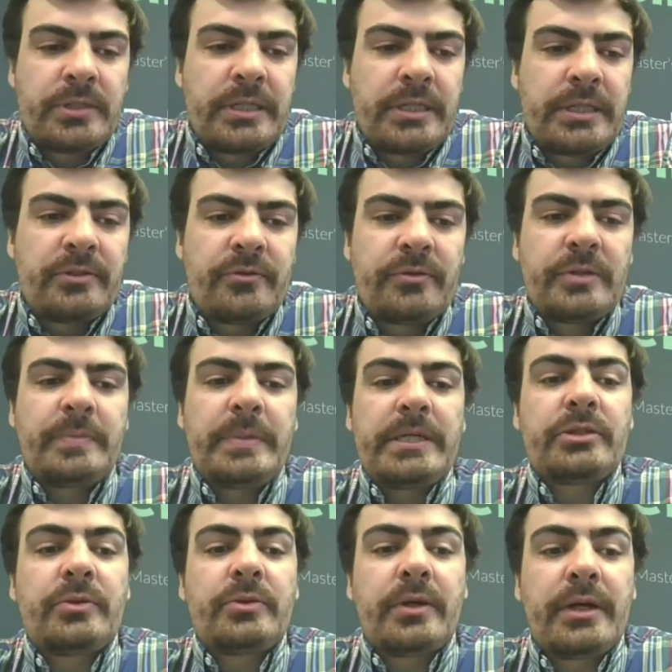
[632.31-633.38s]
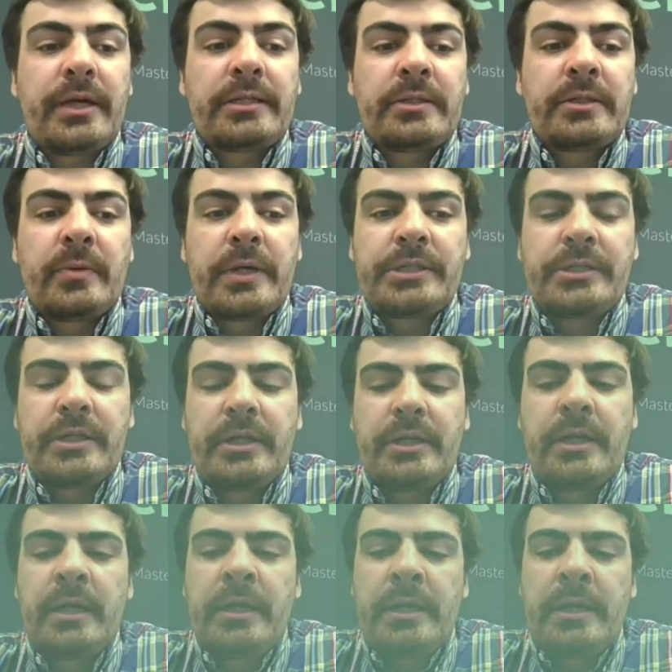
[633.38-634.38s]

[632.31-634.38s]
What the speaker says: And that sort of speaks to our next question